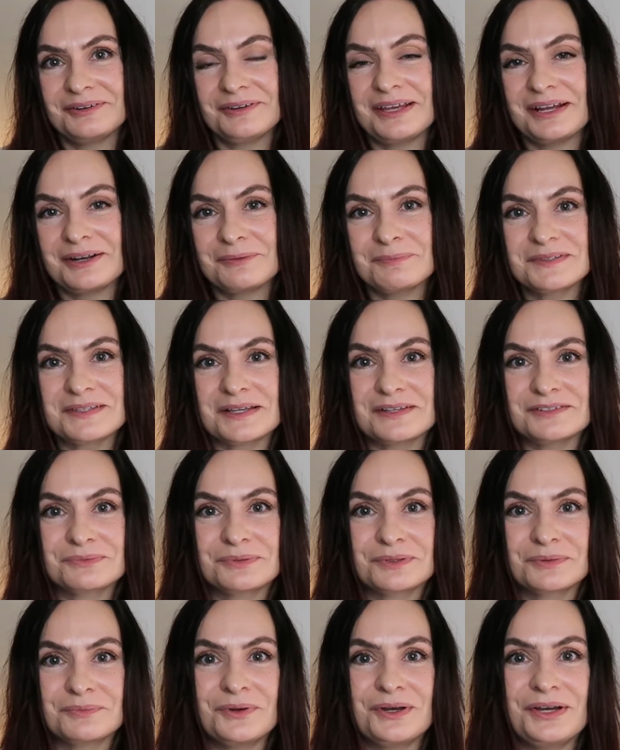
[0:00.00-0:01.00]
get obsessed
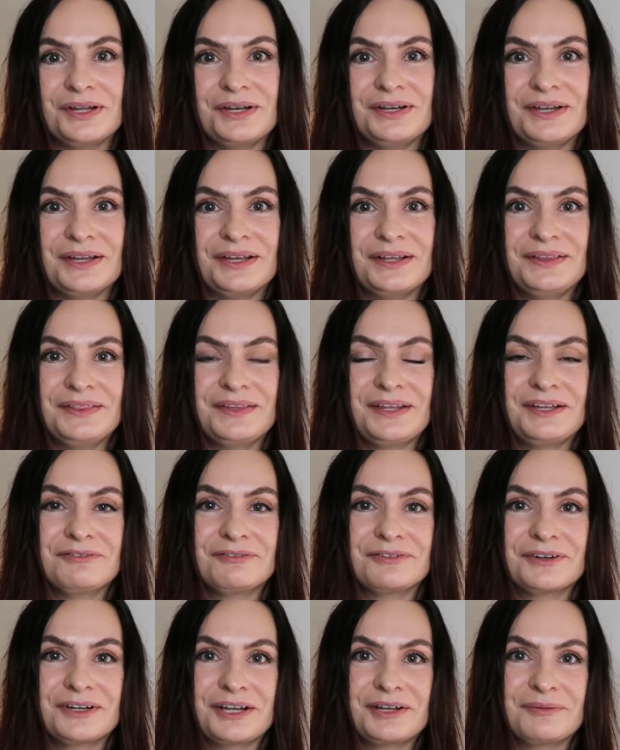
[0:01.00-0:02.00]
with one and then
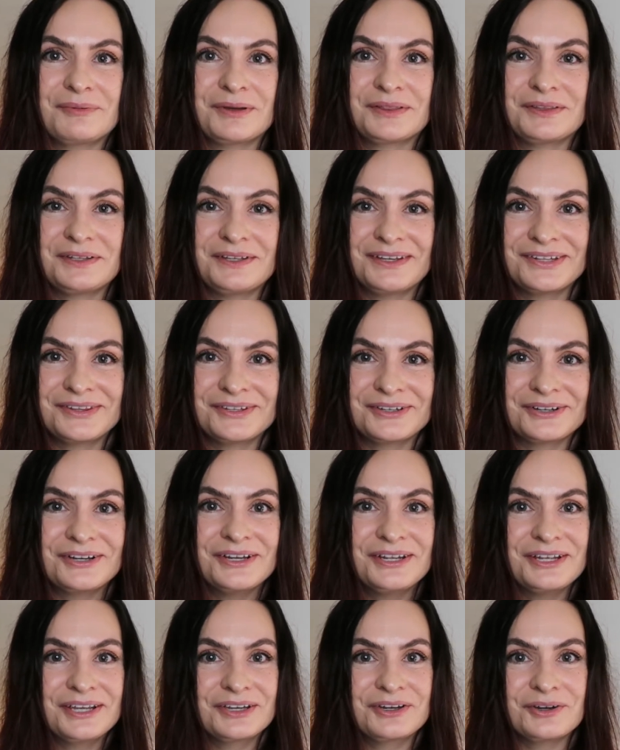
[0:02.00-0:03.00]
forget about the other
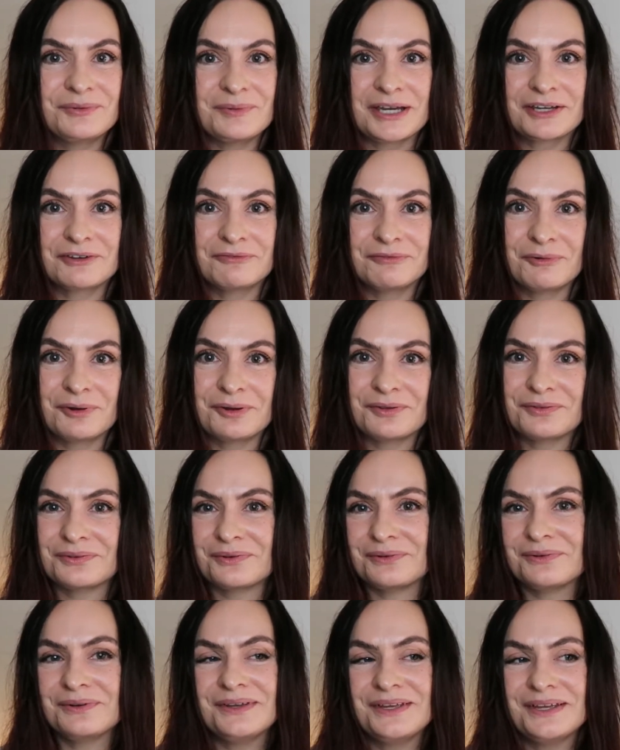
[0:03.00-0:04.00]
and go back and forth. So